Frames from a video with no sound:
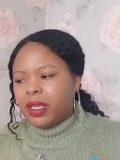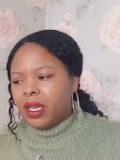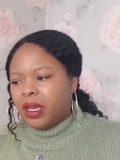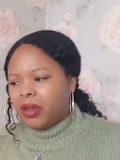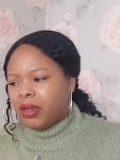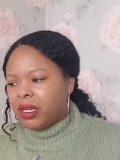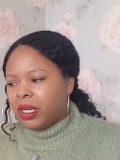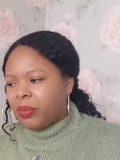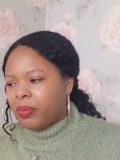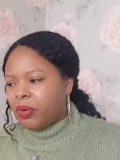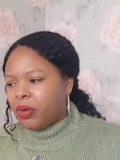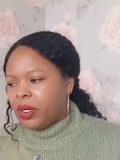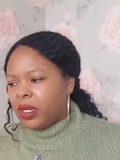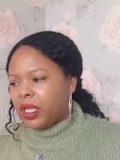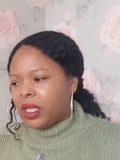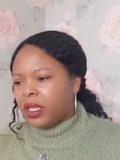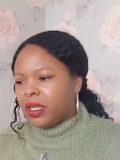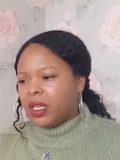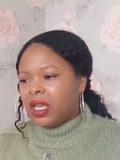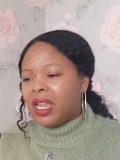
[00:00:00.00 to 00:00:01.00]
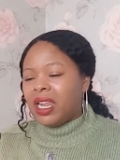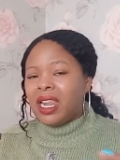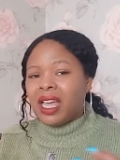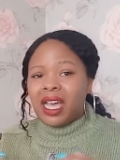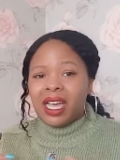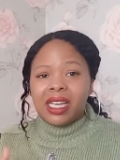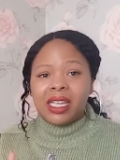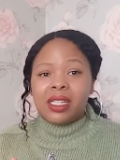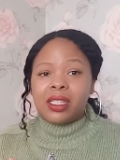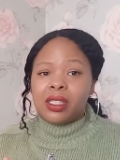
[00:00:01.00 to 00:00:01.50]
can I put it,
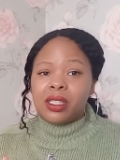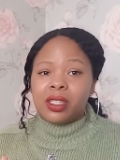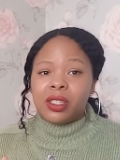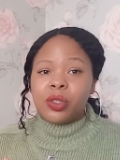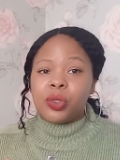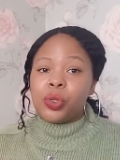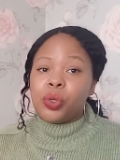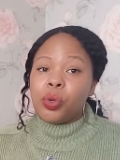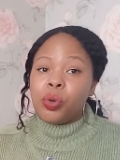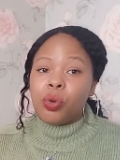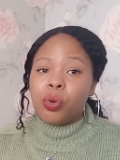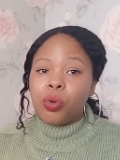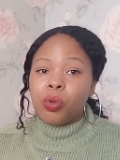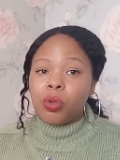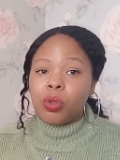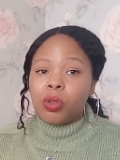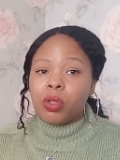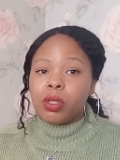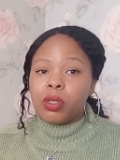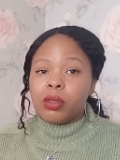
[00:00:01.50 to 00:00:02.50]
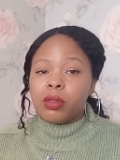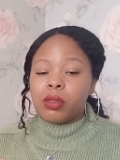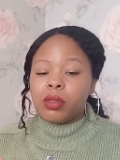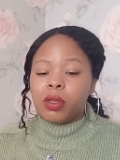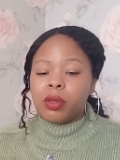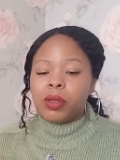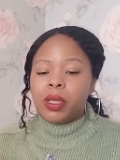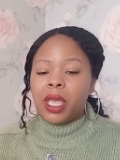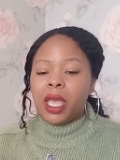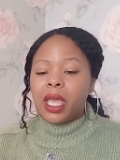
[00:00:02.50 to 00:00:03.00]
aligned at all.
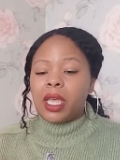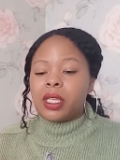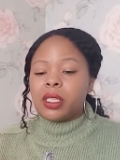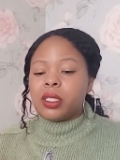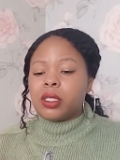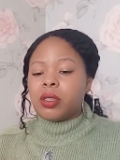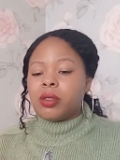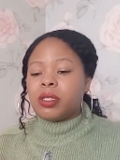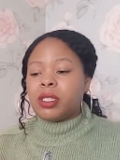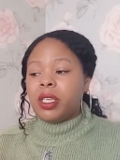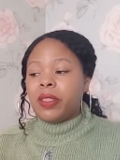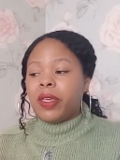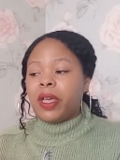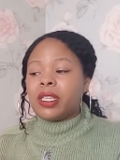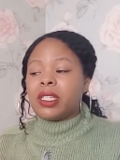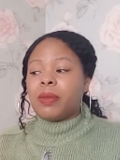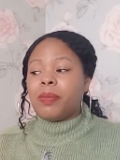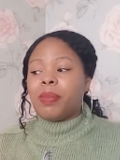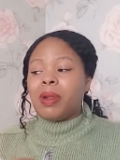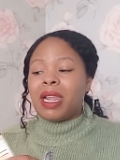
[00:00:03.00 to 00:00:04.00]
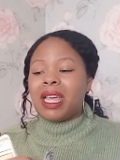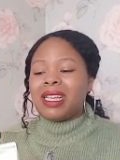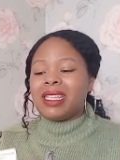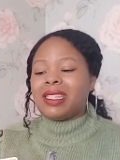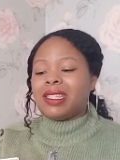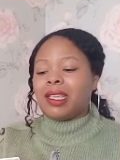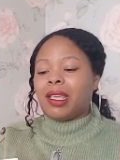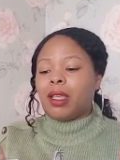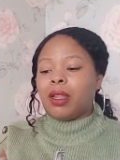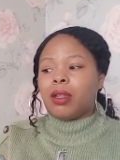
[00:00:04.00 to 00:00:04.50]
Okay, so see that as a
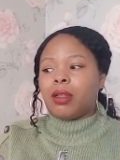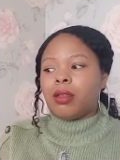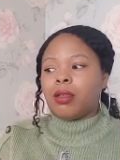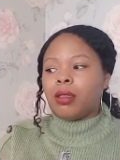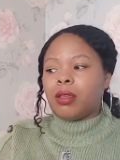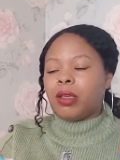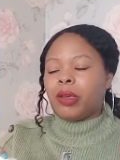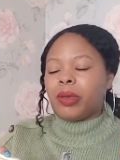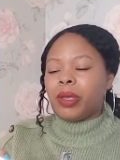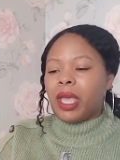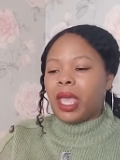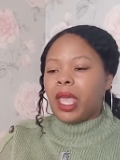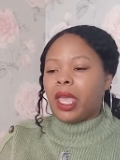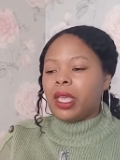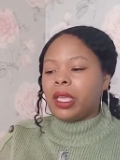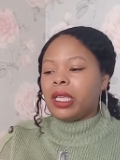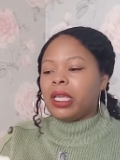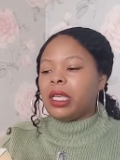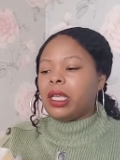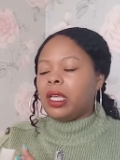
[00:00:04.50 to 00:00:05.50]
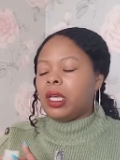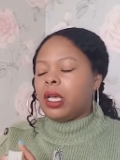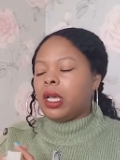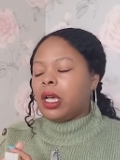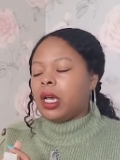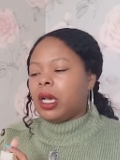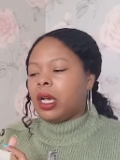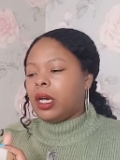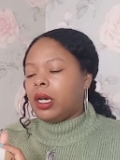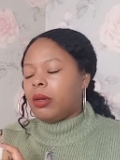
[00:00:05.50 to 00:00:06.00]
blessing. Okay,
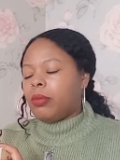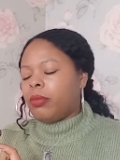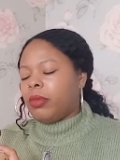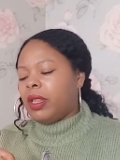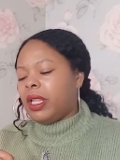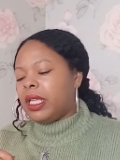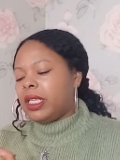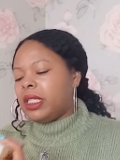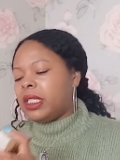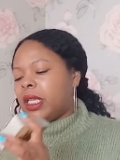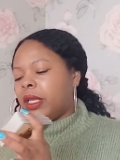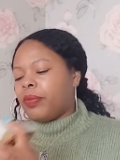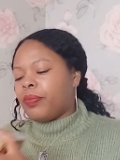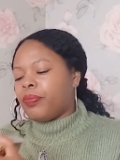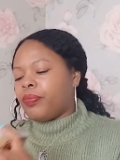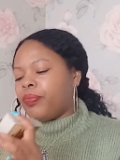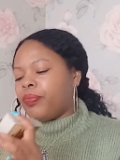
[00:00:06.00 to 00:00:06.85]
let's see.